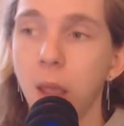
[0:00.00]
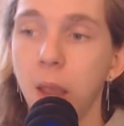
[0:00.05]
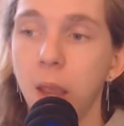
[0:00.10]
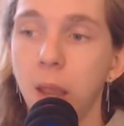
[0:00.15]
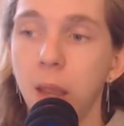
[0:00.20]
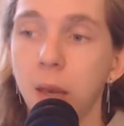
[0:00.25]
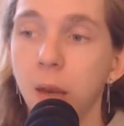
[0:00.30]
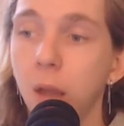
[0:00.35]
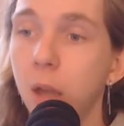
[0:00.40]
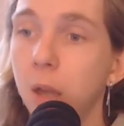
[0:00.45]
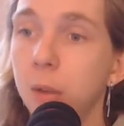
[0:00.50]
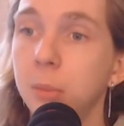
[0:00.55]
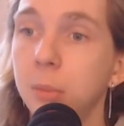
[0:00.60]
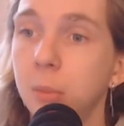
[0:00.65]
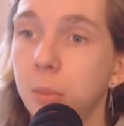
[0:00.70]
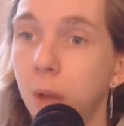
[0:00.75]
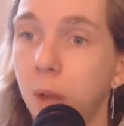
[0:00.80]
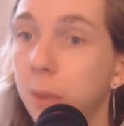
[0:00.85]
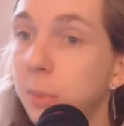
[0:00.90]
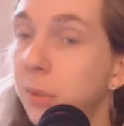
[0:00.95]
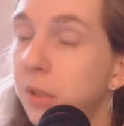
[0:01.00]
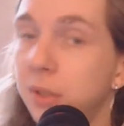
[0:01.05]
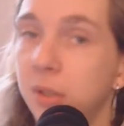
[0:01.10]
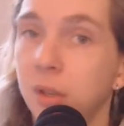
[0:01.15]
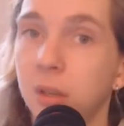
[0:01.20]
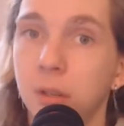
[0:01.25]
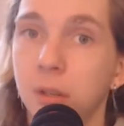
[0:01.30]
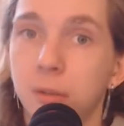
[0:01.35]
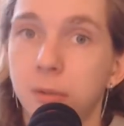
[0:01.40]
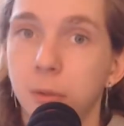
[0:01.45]
And I'm
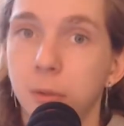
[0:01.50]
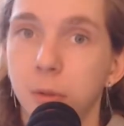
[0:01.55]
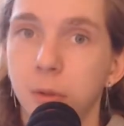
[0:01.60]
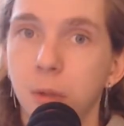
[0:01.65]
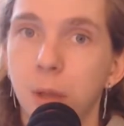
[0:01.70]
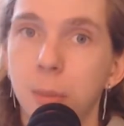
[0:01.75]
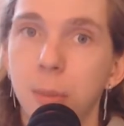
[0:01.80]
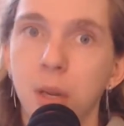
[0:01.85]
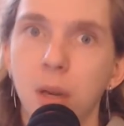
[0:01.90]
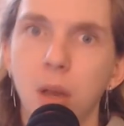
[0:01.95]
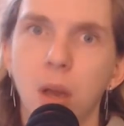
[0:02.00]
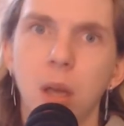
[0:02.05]
excited for it. I mean,